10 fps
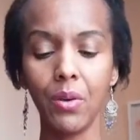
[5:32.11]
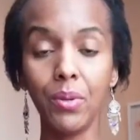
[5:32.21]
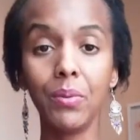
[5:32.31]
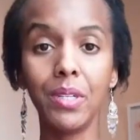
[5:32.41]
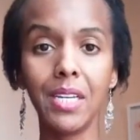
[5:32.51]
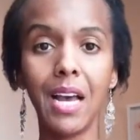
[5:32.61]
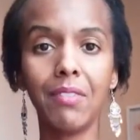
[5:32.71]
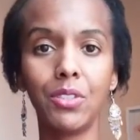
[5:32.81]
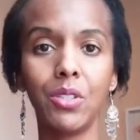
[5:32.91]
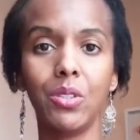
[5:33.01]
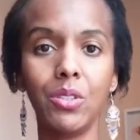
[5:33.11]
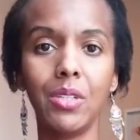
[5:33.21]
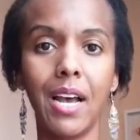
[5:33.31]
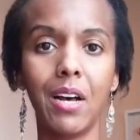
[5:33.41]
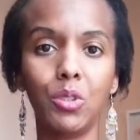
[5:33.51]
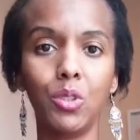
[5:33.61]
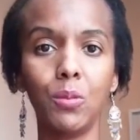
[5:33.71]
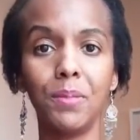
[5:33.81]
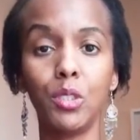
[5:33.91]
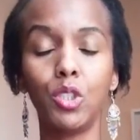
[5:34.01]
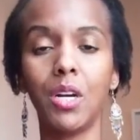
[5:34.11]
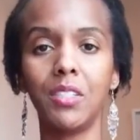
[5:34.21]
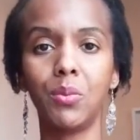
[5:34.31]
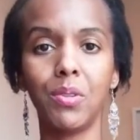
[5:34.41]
we really have to learn how to build trust